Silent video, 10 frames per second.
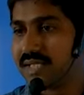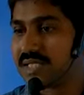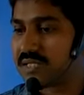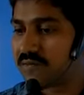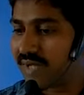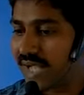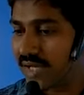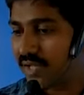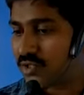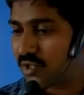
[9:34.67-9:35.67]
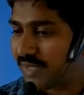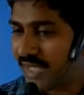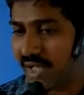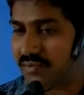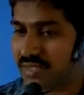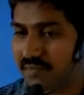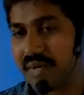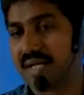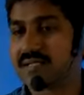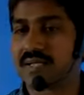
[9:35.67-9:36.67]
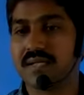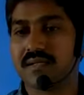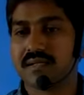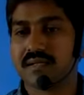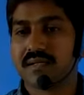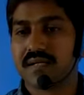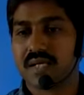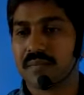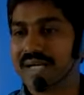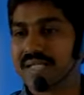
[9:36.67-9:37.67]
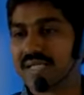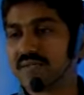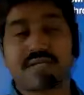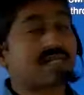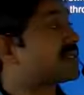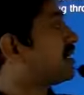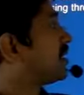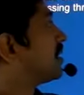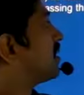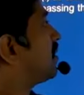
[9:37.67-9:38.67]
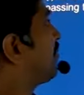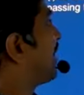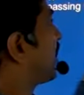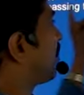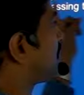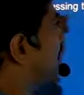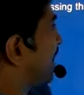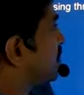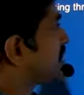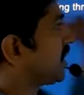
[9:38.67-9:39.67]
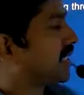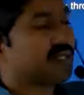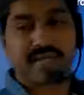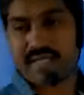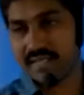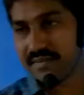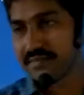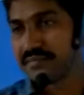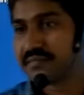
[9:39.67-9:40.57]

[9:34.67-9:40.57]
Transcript: Then square also may have some mass, na? But that was not mentioned anywhere.